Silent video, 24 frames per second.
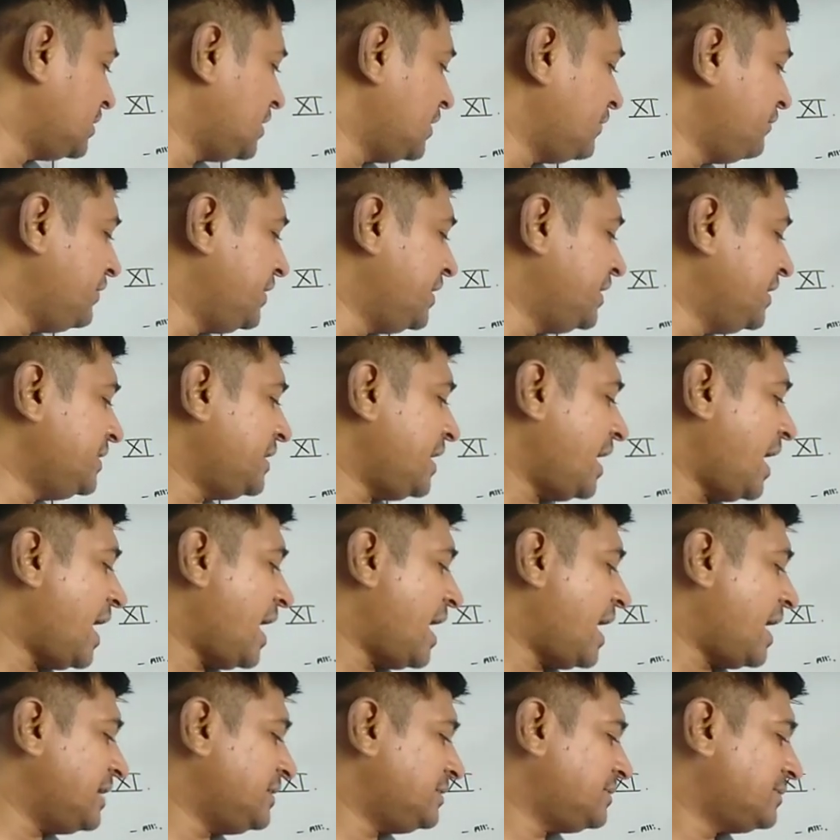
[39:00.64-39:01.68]
The wind
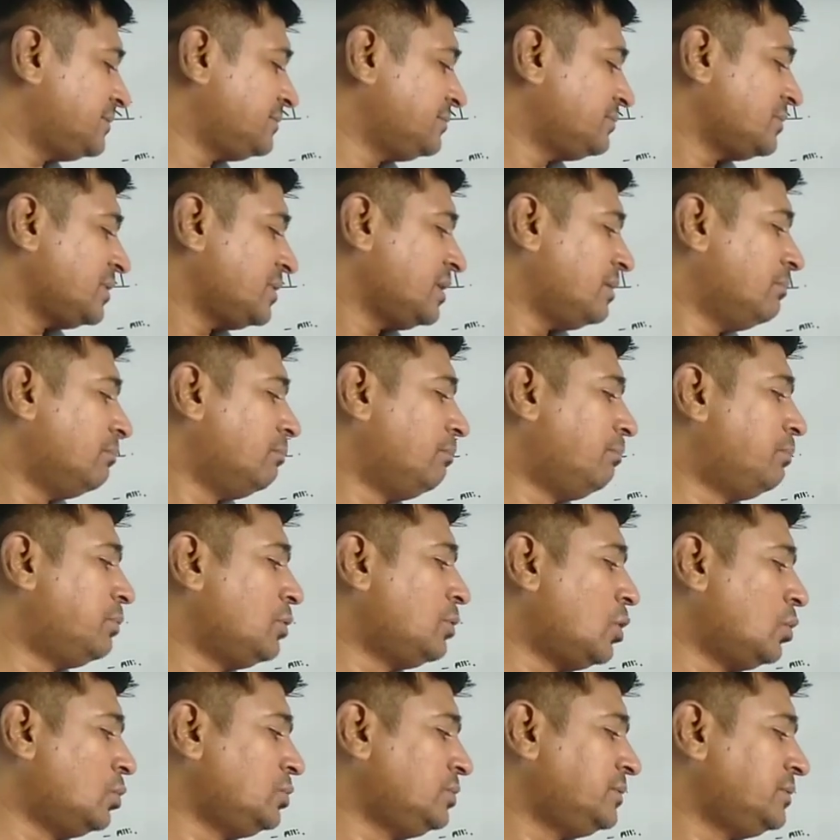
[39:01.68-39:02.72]
had
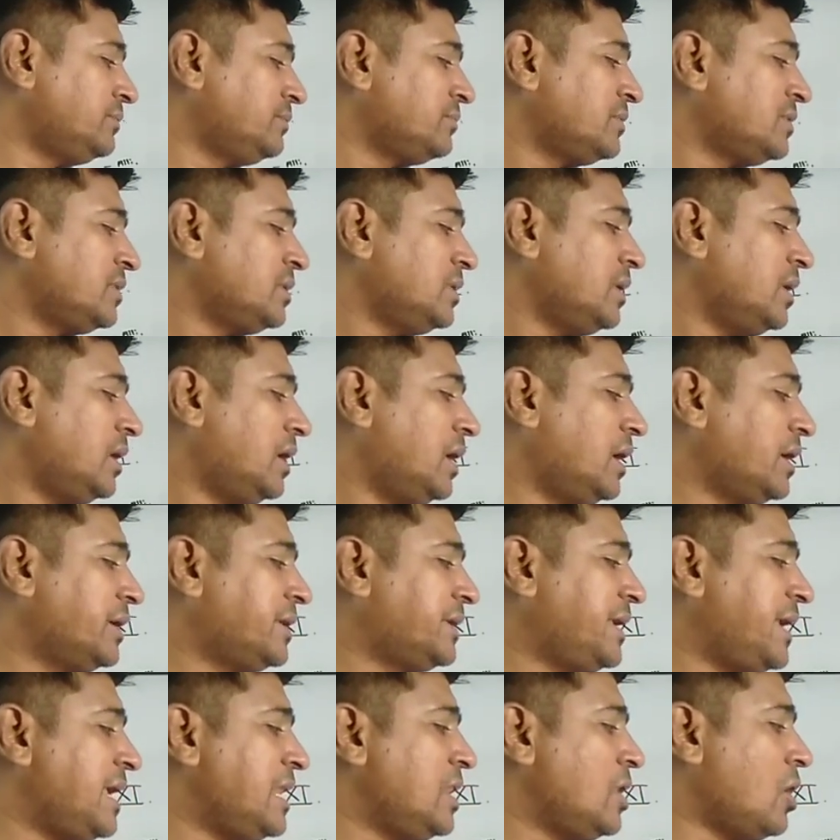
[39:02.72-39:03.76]
blown a
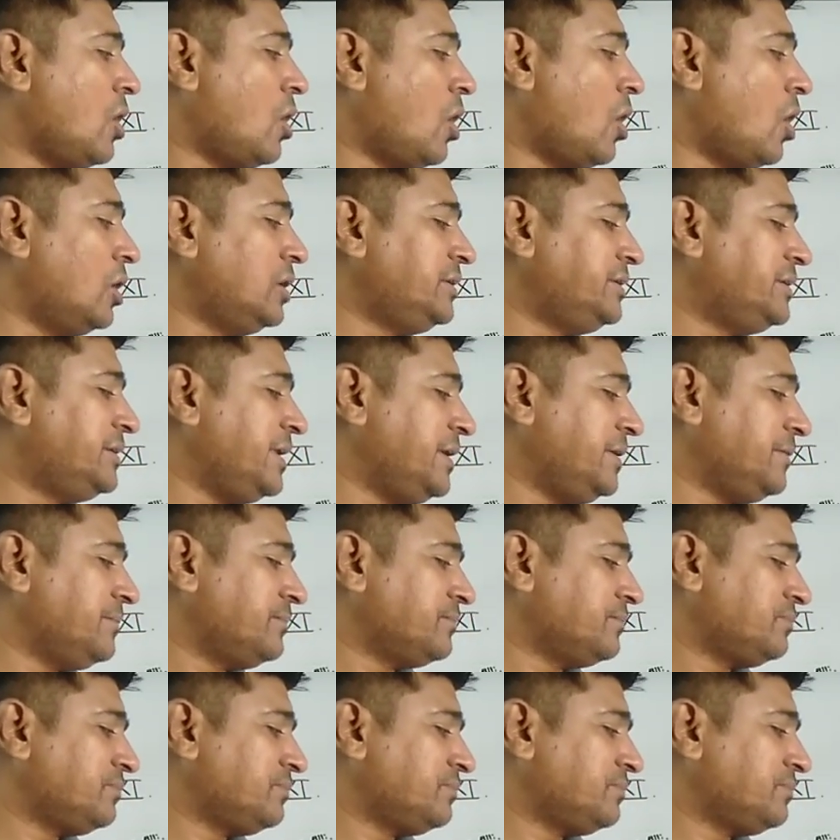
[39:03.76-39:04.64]
gale all day.